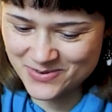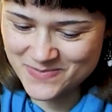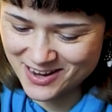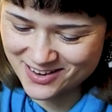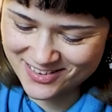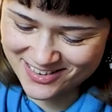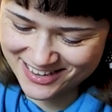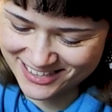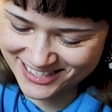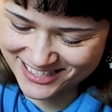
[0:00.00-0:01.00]
oh my
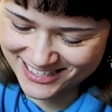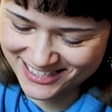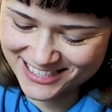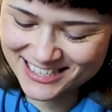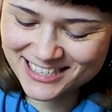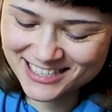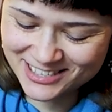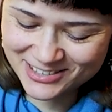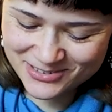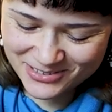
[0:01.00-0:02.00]
goodness. This is
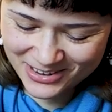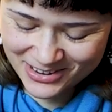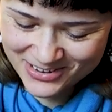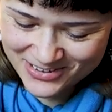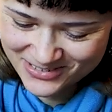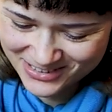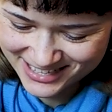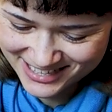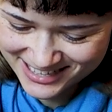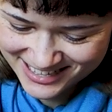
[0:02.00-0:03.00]
too
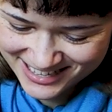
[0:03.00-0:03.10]
cute.